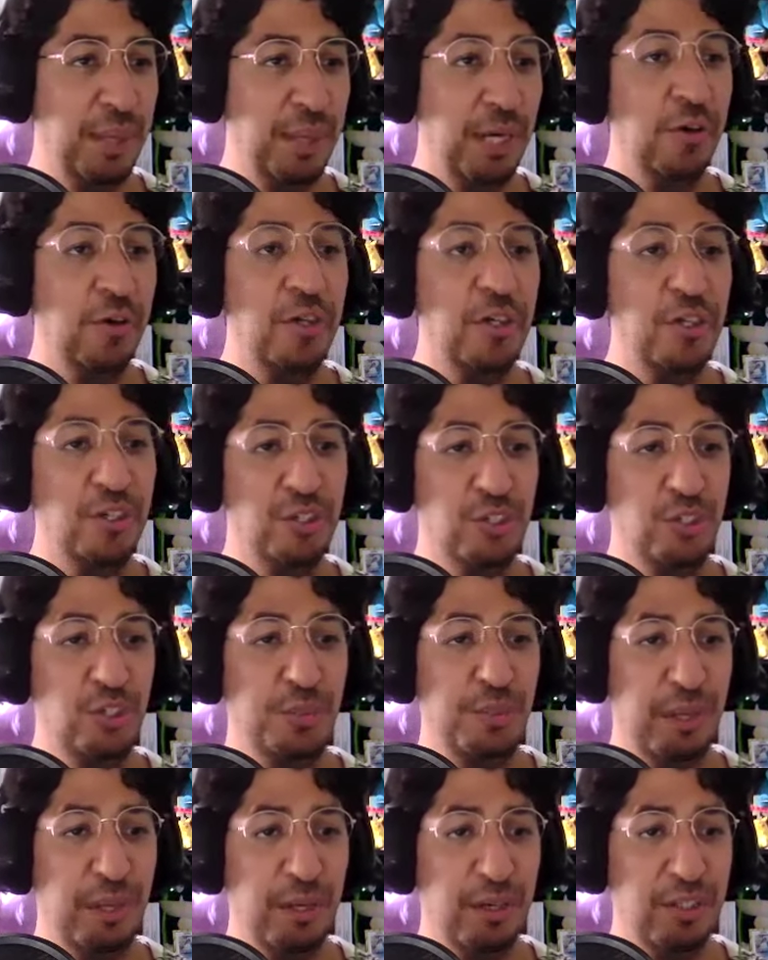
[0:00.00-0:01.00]
barriers
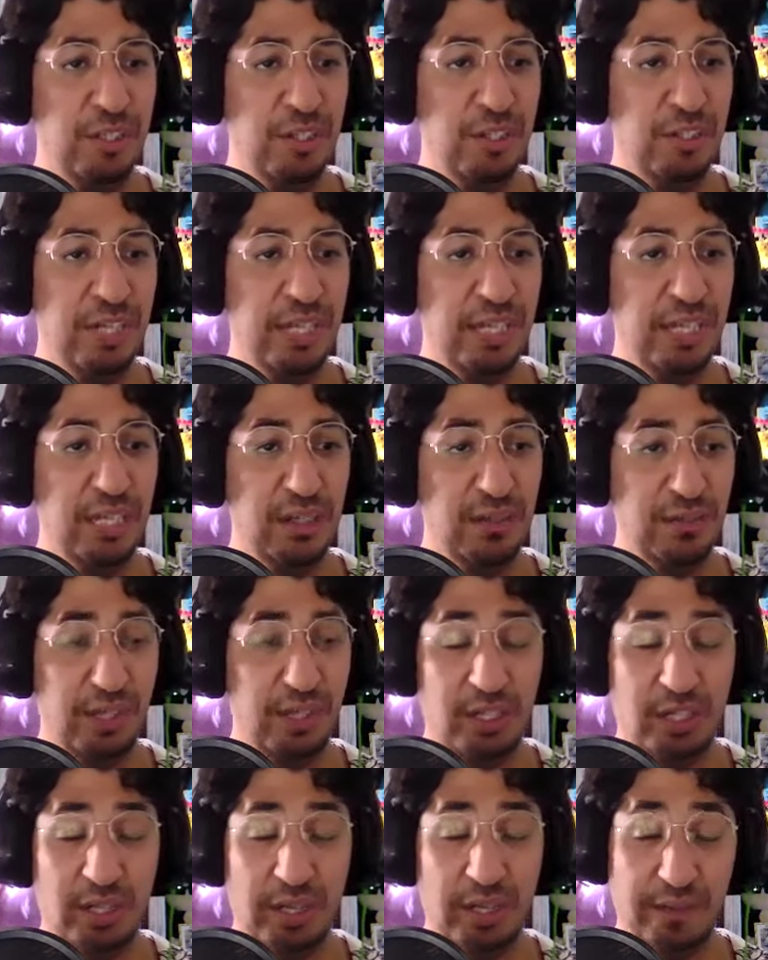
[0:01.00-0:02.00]
to your parents' understanding of
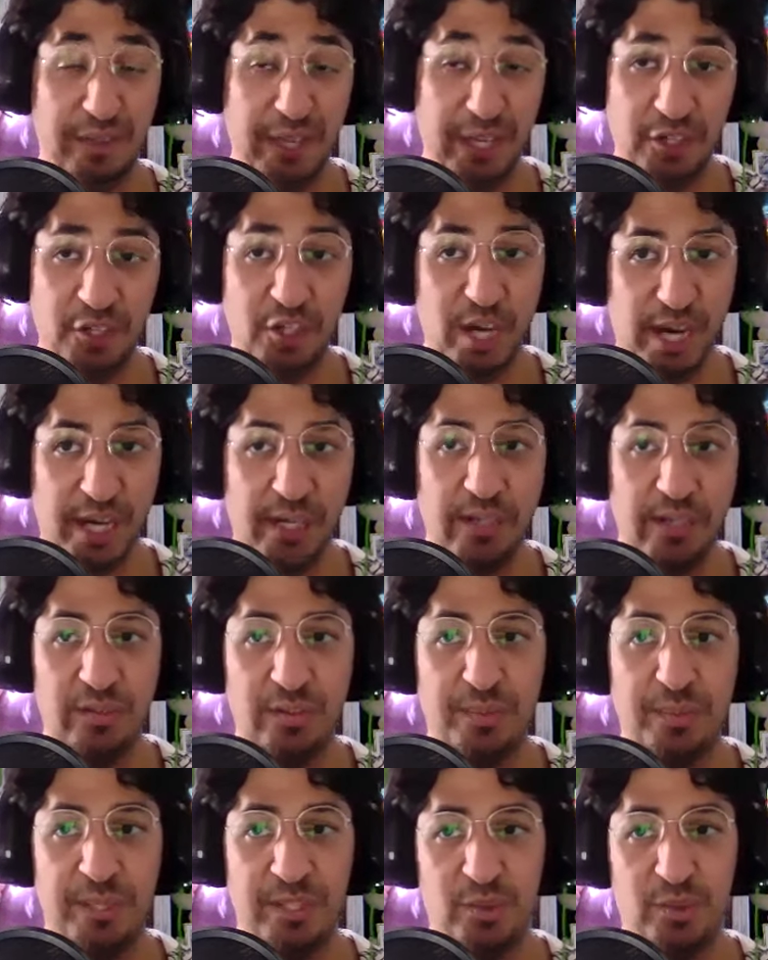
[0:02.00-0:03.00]
their their
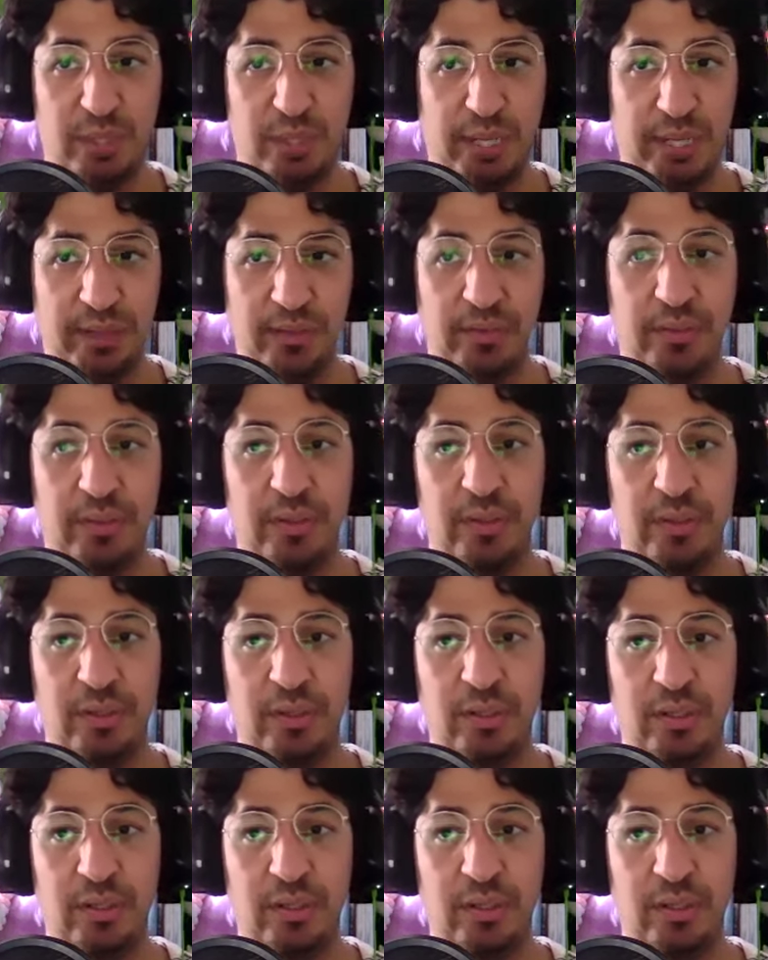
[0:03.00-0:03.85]
child's mental health?